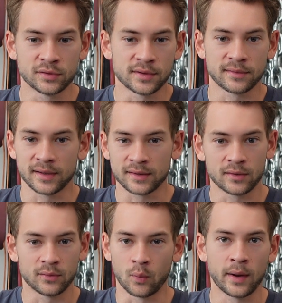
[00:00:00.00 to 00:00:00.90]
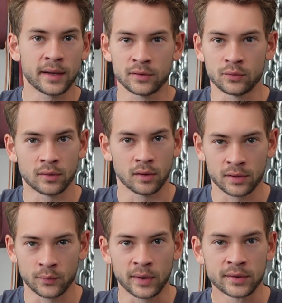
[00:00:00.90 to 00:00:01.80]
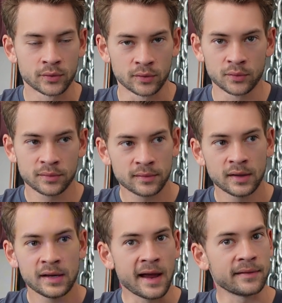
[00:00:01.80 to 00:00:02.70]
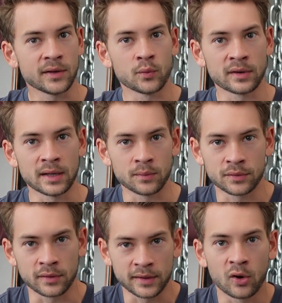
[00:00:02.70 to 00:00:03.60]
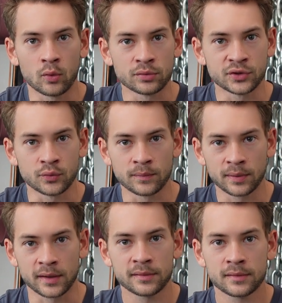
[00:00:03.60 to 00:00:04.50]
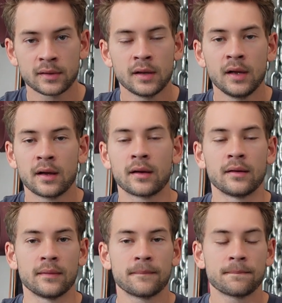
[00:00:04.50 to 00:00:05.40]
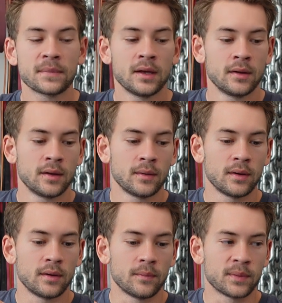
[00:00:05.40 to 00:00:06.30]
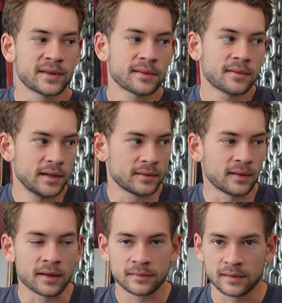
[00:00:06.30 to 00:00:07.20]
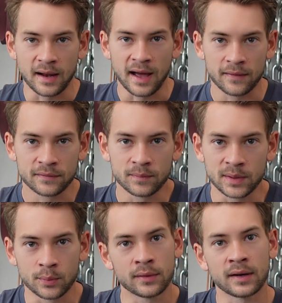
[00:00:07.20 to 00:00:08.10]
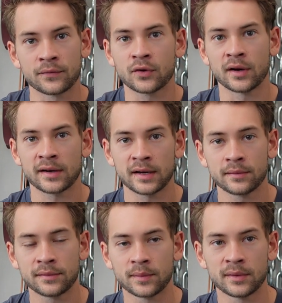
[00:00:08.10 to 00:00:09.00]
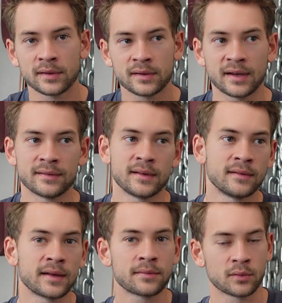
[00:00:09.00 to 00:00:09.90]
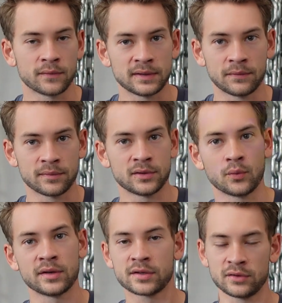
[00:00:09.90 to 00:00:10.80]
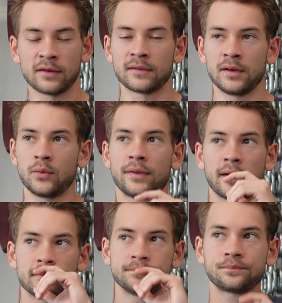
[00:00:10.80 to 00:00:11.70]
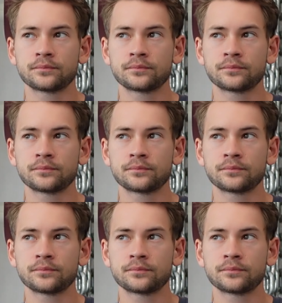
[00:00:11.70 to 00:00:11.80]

just like way too long and way too loose, and they weren't able to like hold you in place. But that's like less than half of the people that have chronic ankle instability, and then that's sort of a different situation. You have to deal with that.